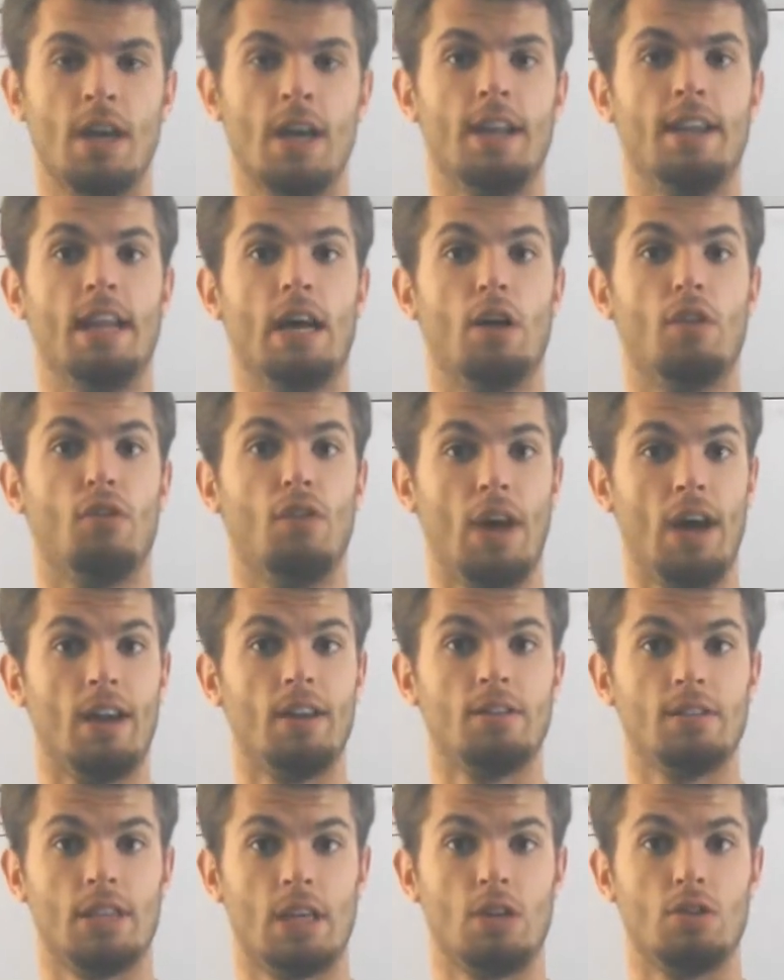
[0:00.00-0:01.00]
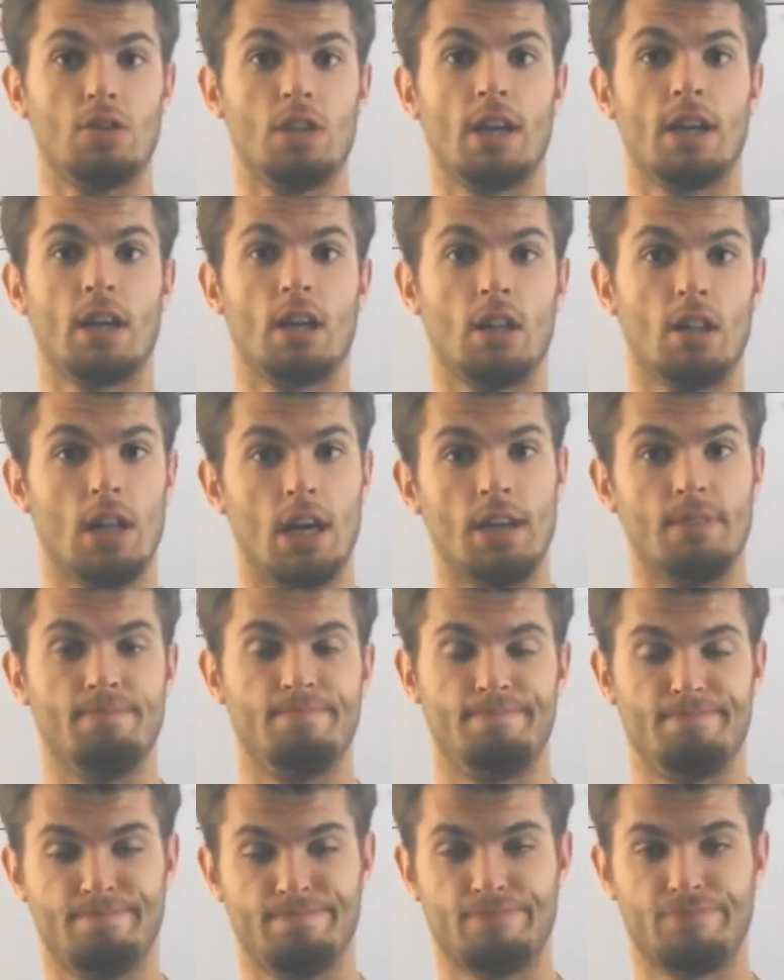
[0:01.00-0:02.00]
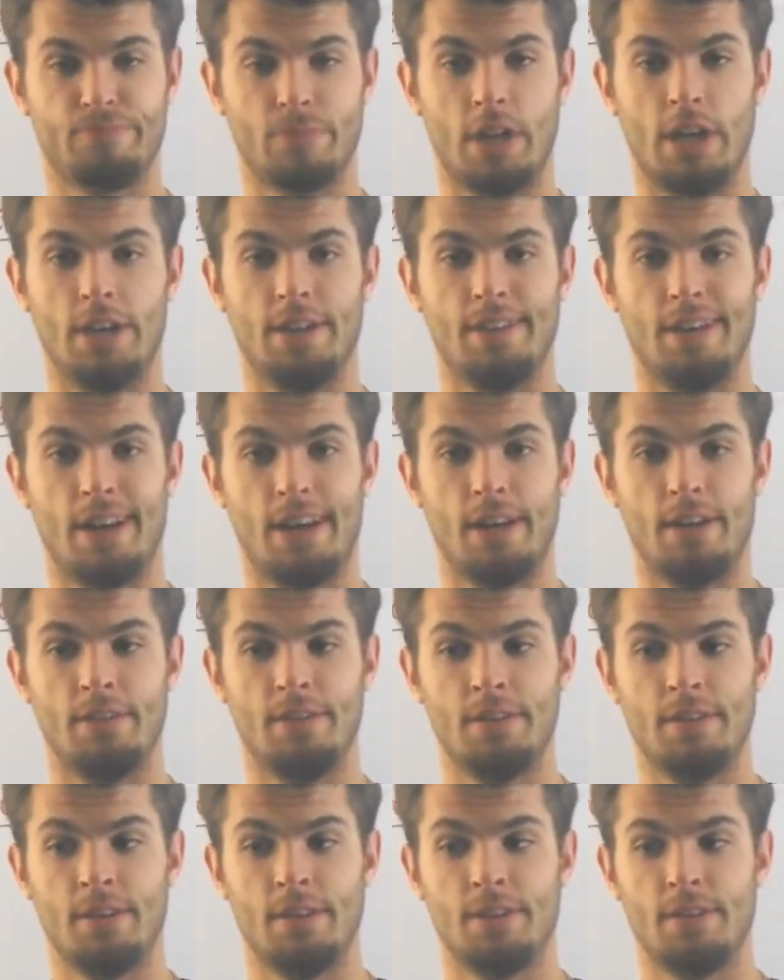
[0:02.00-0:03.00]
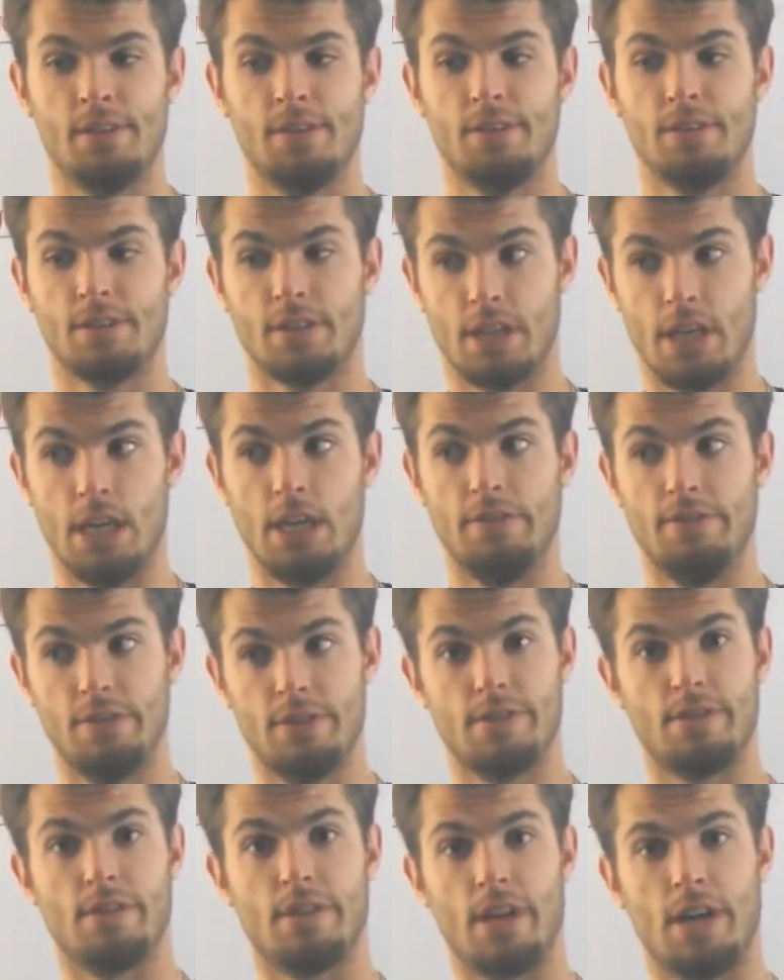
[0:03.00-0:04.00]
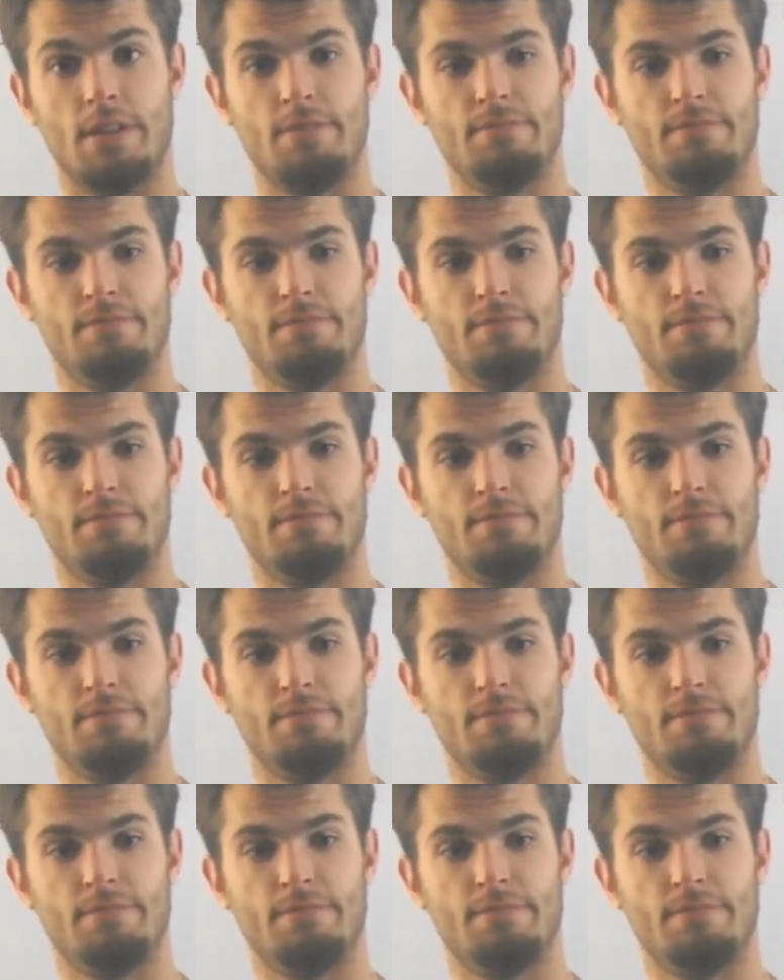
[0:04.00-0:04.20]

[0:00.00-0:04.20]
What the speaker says: Now that sounds like a lot, and that kind of is a lot.